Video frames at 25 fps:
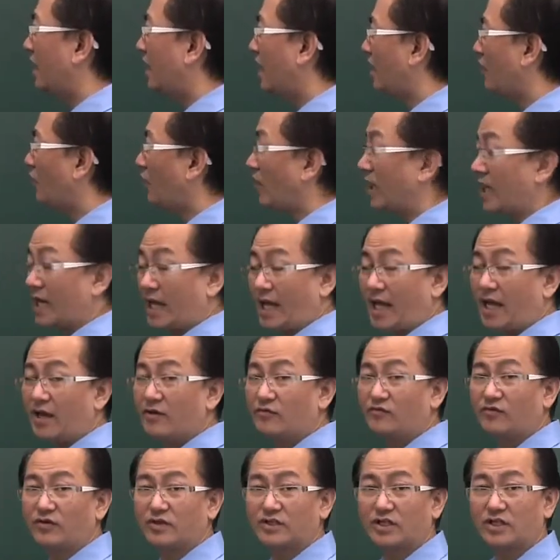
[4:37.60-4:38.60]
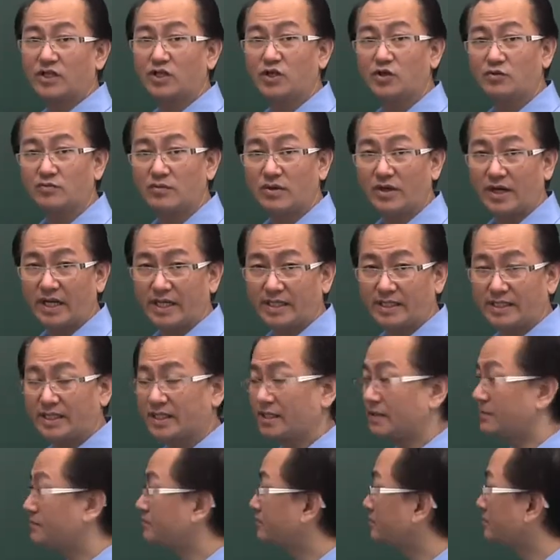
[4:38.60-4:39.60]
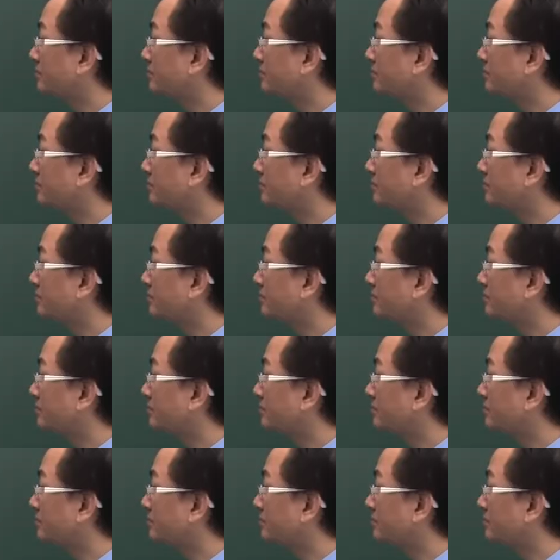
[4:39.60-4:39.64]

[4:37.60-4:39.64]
uh, what I have for the numerator.